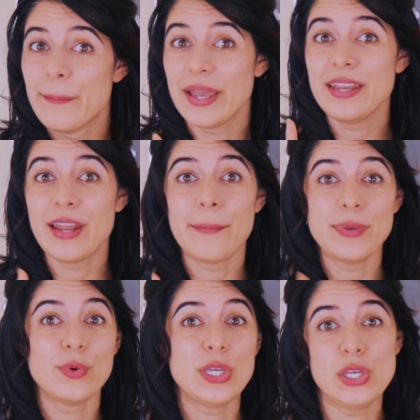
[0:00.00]
might
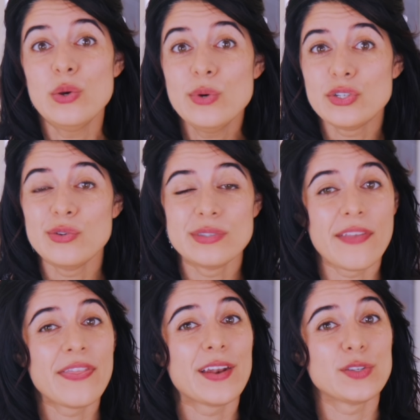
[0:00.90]
not be what you would choose
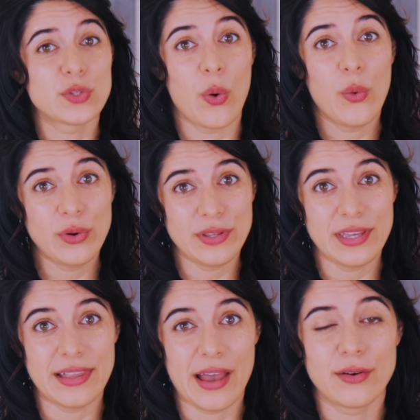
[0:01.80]
and that is
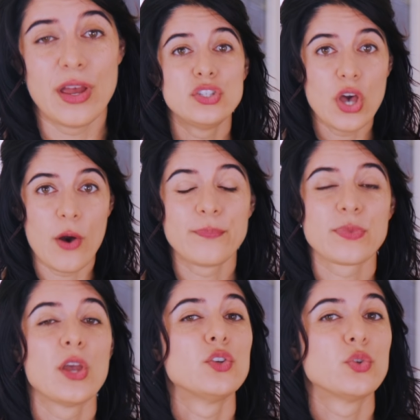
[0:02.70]
totally allowed. So
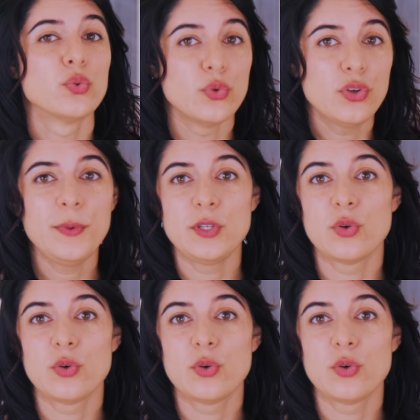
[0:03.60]
Truth be